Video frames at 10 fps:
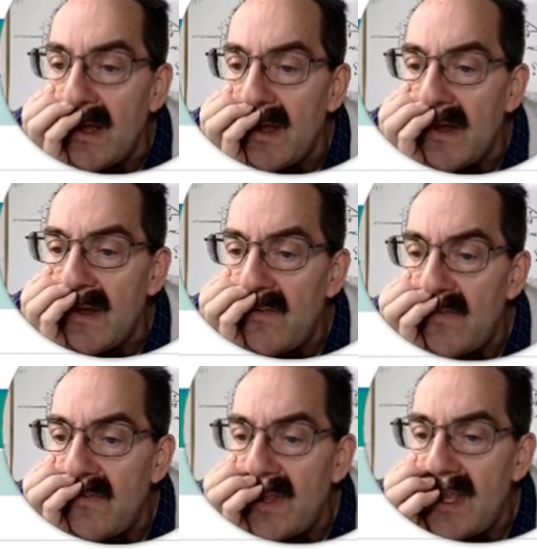
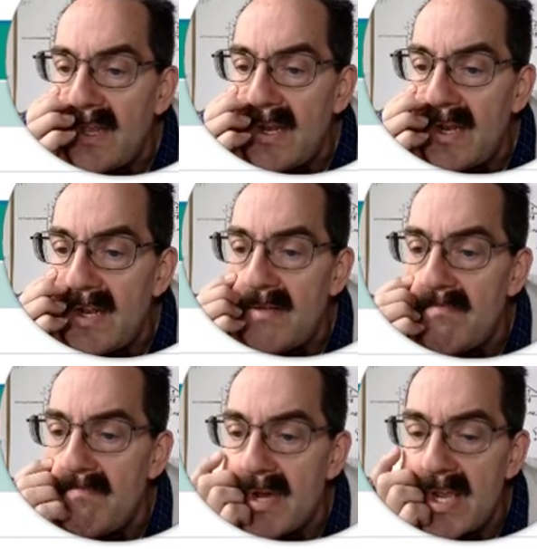of n
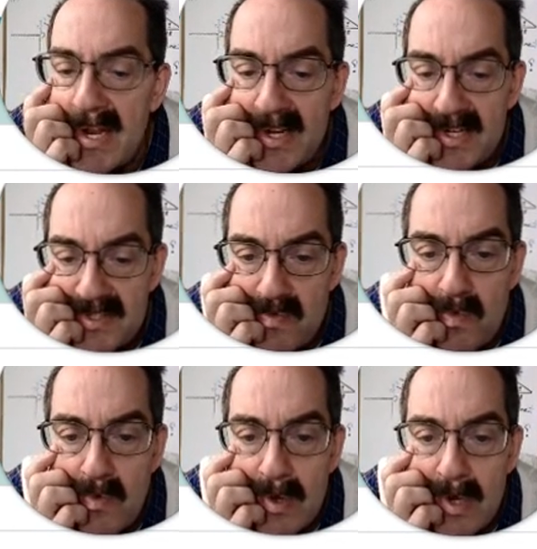minus
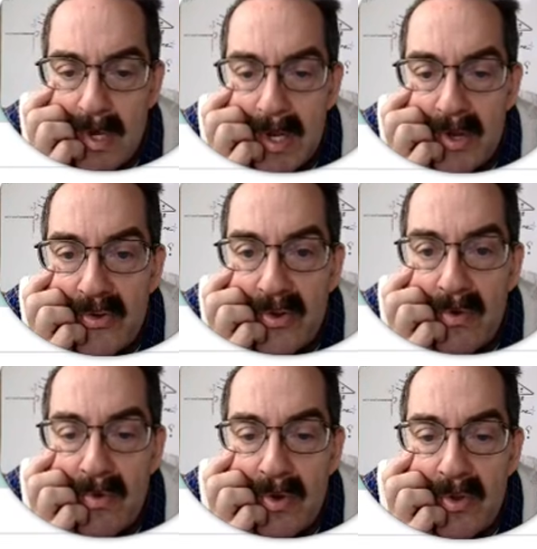1. So
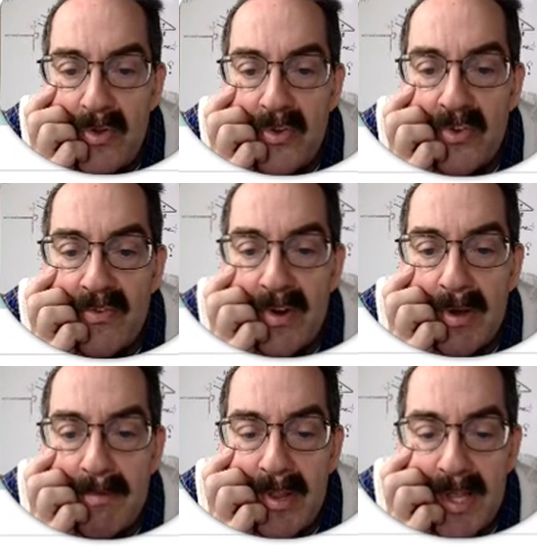we're going to use the
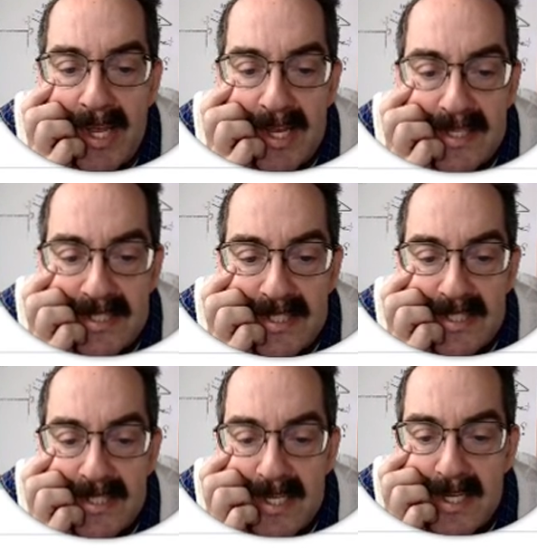variable
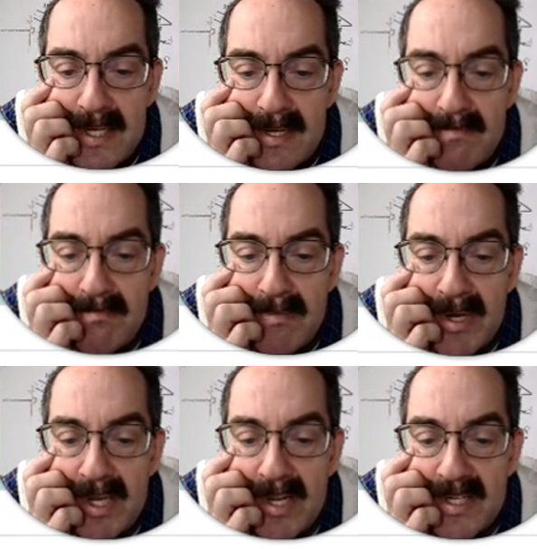x
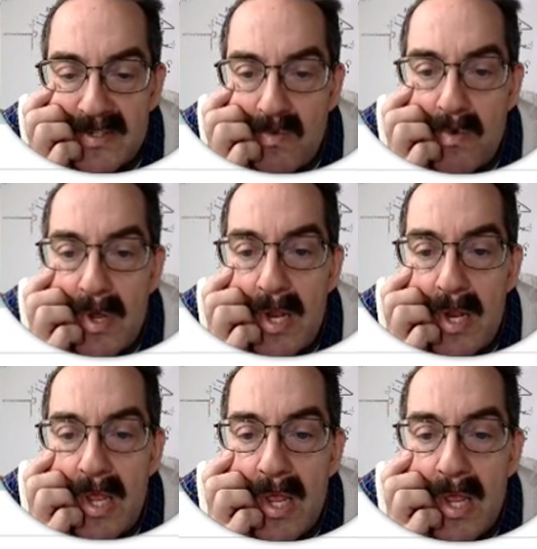minus 1.
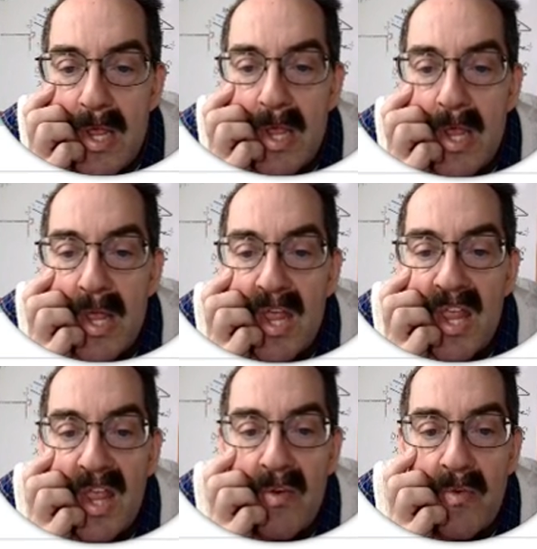
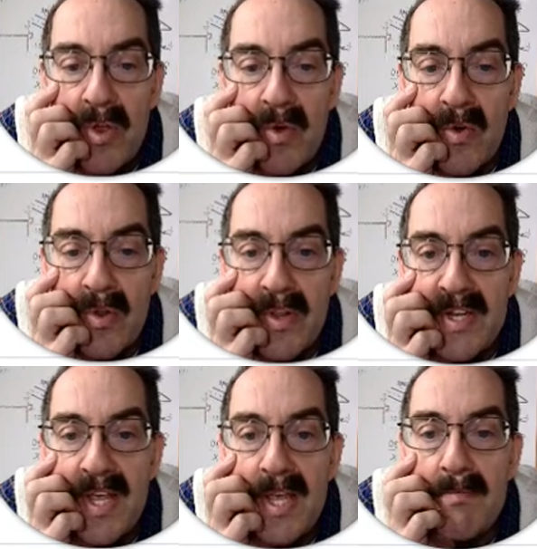We go to the
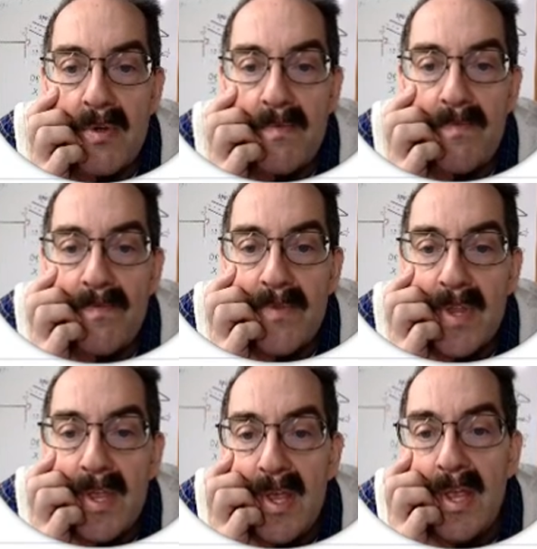table.
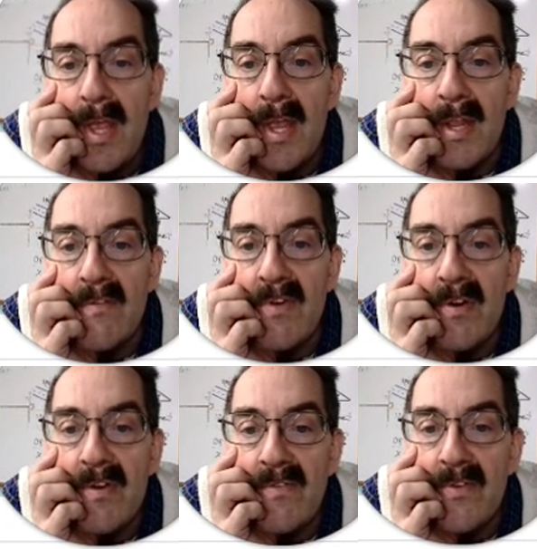In the
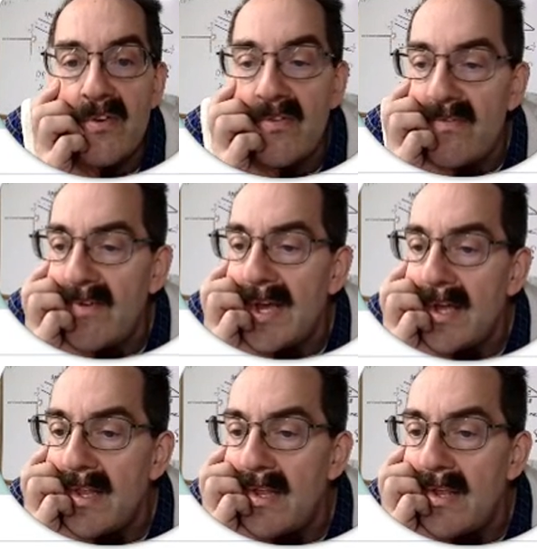very first
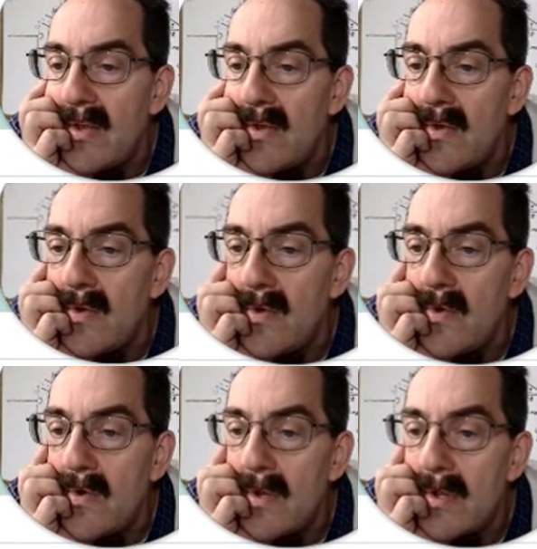value